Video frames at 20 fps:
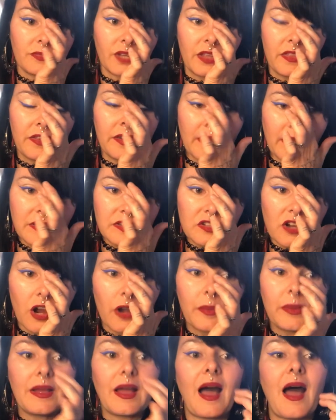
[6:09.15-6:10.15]
The next card
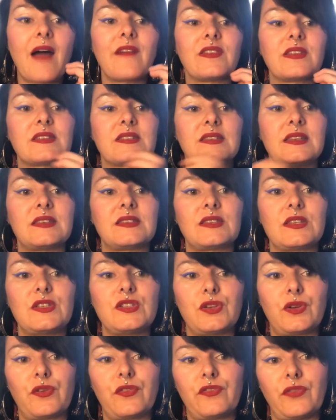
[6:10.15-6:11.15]
we have is This Is
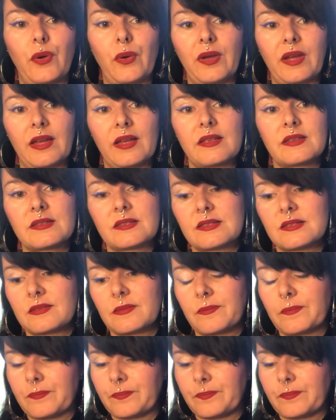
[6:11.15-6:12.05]
Your Focus.